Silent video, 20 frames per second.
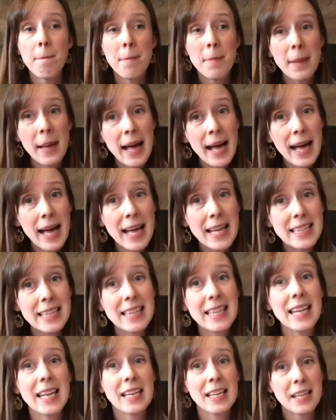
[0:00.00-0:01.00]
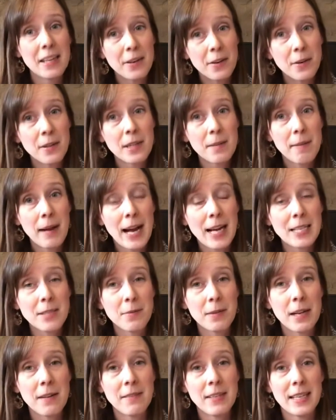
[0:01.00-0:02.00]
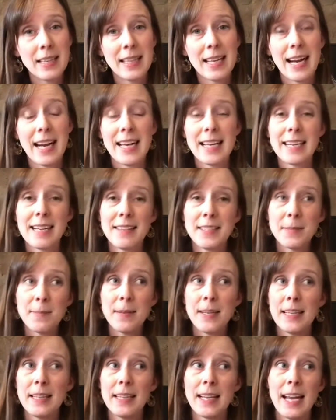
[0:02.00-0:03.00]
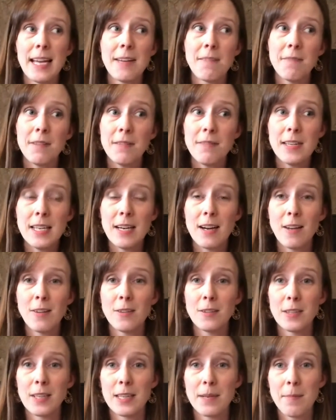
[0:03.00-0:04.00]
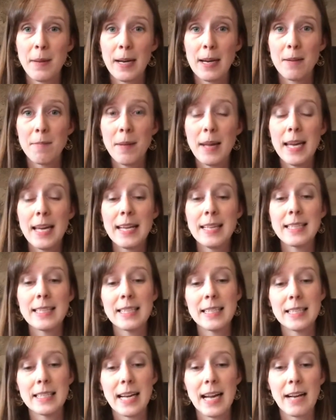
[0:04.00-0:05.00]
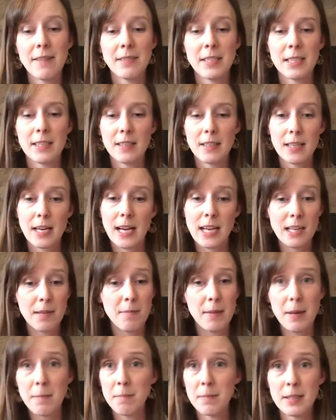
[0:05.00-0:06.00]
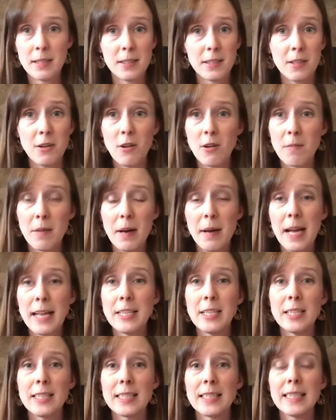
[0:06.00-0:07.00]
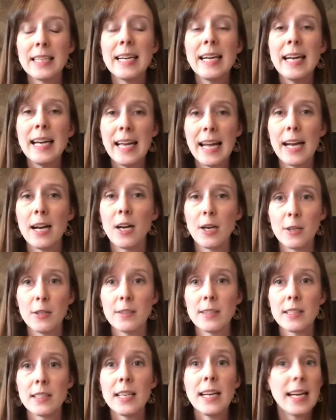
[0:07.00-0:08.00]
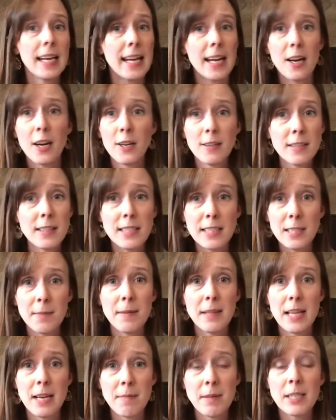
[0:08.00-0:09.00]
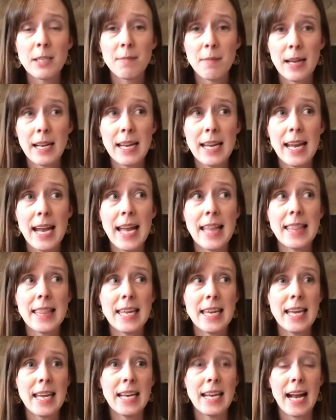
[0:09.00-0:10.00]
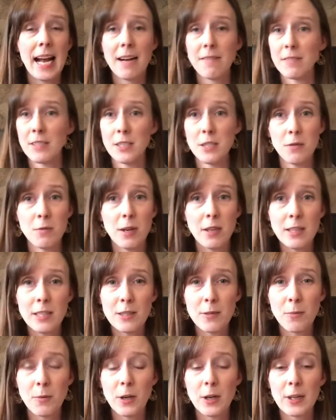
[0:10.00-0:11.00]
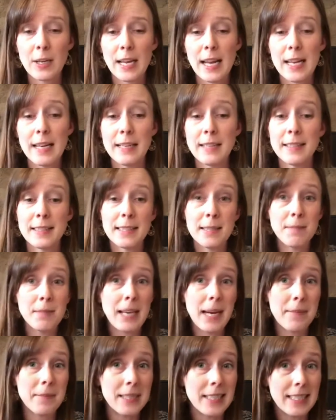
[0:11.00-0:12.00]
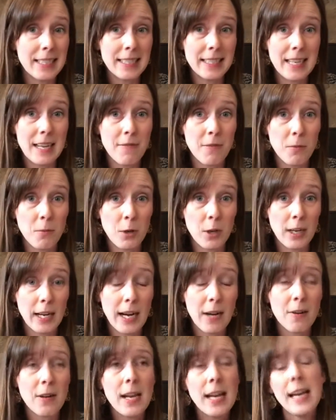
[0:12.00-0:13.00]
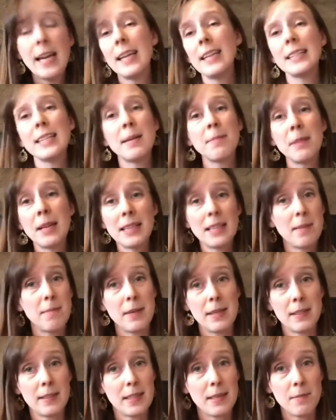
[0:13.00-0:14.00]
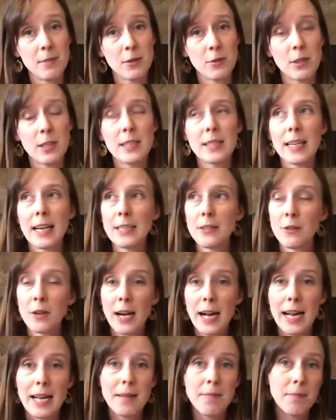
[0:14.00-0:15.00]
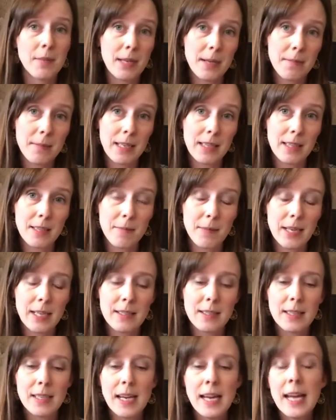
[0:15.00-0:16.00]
But, in the past when I've done that and I spent like $50 on a pair of pants and then I have to cut them up and sew them up, it hurts. It hurts to spend that much money and then have to do all this work, and sometimes it doesn't even work out because I'm not the best seamstress. I try, but I'm not the best.